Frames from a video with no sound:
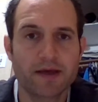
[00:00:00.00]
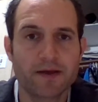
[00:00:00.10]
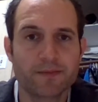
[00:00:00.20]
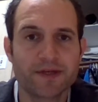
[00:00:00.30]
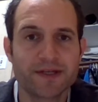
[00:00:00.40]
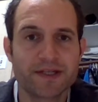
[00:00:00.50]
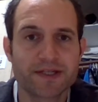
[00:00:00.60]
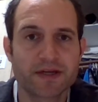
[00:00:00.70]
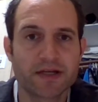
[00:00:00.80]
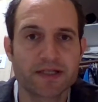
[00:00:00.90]
I'm going to
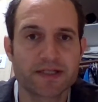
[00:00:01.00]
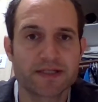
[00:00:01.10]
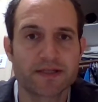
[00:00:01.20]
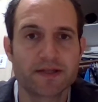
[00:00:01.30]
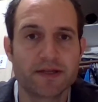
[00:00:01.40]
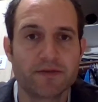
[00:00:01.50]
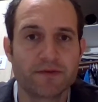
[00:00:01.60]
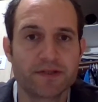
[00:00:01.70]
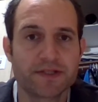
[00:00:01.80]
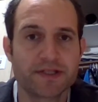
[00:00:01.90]
discuss the
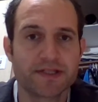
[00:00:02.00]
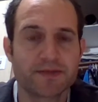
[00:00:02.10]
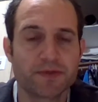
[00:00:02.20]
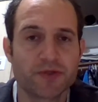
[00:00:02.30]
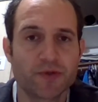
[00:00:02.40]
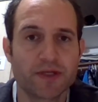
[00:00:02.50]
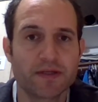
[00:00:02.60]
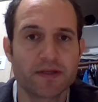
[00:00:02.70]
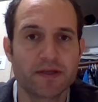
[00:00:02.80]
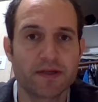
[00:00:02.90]
differences
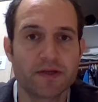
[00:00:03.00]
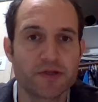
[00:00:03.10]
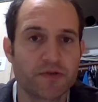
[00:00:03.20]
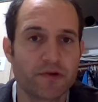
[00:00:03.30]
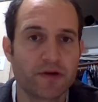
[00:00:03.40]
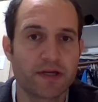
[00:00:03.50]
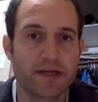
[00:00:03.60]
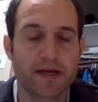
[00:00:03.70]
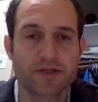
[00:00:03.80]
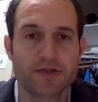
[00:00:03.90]
between an introvert
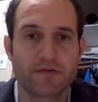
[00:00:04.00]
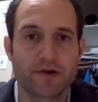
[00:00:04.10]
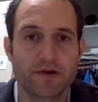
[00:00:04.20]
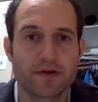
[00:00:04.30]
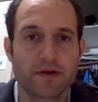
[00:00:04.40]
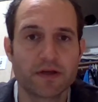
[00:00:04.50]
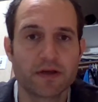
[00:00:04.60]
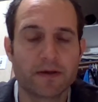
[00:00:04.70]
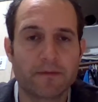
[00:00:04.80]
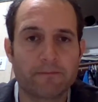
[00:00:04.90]
and an extrovert.
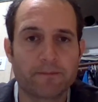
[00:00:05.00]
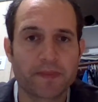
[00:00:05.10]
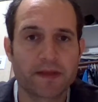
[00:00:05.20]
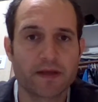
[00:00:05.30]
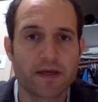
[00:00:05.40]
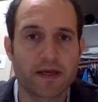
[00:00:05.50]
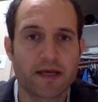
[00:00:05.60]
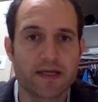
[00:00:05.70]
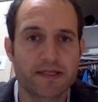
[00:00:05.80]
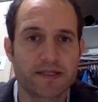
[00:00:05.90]

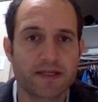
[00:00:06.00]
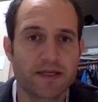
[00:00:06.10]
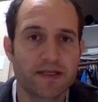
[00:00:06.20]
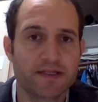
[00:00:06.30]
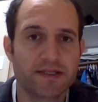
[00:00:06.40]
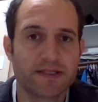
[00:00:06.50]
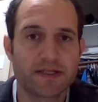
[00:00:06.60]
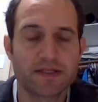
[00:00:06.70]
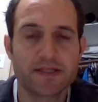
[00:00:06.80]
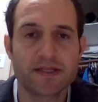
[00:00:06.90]
As kids
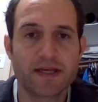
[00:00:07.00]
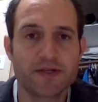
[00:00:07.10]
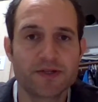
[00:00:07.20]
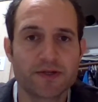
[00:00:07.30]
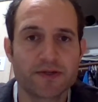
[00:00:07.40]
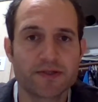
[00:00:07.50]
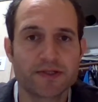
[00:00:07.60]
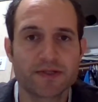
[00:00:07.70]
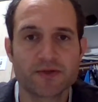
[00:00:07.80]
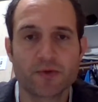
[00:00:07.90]
and teenagers
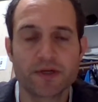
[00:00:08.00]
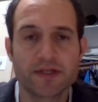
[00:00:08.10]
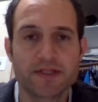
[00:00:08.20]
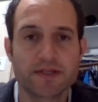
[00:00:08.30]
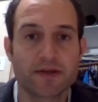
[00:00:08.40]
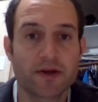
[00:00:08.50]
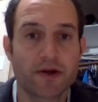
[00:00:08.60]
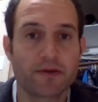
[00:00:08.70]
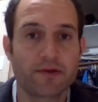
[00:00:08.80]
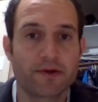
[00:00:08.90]
and 20s and in
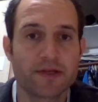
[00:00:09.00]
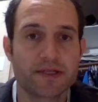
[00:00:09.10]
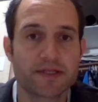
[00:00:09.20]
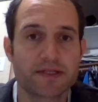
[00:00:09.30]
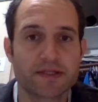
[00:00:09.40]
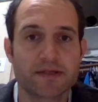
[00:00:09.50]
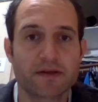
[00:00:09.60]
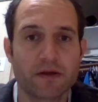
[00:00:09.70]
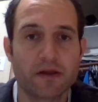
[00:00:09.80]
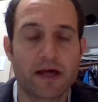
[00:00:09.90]
our 30s,
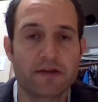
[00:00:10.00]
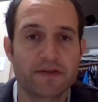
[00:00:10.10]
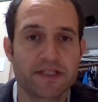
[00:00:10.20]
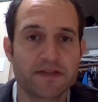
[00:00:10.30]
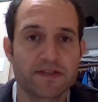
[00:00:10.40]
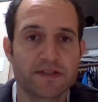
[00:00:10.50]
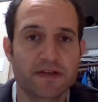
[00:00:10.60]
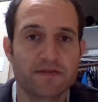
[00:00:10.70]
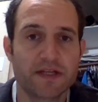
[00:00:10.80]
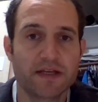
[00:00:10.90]
a lot of us
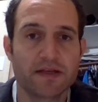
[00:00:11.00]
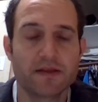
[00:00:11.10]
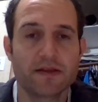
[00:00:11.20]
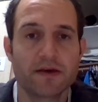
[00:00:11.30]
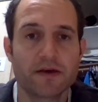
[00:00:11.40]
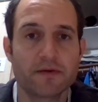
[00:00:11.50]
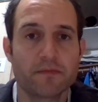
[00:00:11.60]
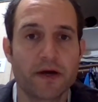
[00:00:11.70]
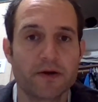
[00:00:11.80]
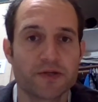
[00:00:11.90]
have taken the
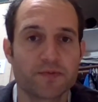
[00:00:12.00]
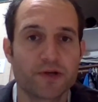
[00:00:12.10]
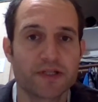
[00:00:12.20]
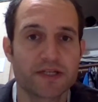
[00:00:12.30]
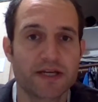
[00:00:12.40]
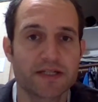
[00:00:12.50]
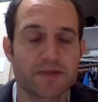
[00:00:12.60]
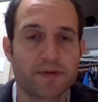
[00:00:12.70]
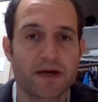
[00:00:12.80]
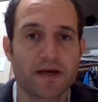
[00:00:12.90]
Myers-Briggs
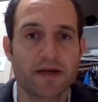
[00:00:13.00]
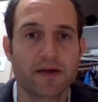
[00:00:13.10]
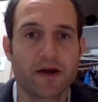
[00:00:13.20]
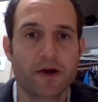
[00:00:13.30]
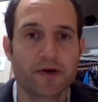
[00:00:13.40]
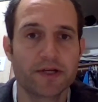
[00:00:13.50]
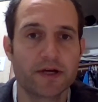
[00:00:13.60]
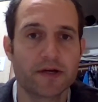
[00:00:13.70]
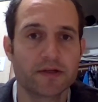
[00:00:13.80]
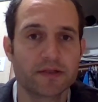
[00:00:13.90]
test by Carl
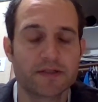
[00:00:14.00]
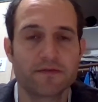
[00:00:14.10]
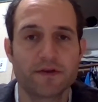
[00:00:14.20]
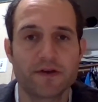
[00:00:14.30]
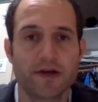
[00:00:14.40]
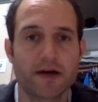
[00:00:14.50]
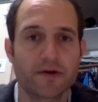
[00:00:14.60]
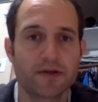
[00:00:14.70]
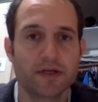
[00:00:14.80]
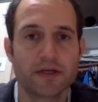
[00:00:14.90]
Jung to figure out